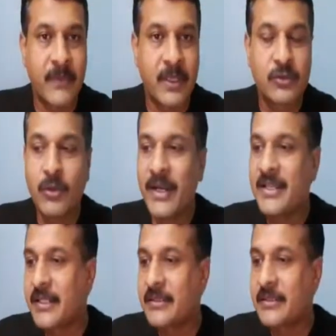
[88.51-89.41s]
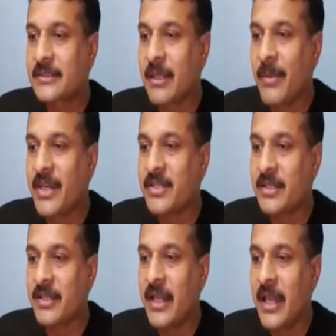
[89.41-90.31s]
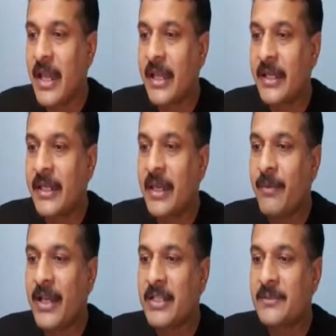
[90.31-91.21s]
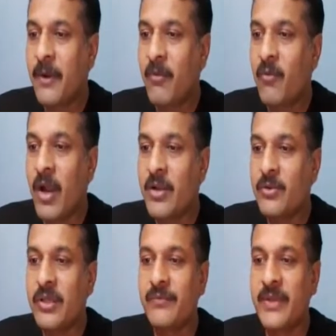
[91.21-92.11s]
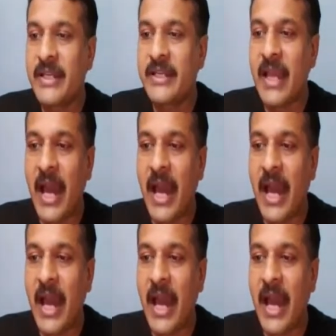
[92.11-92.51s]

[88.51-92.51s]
So what is that? Summation k varies from 1 to infinity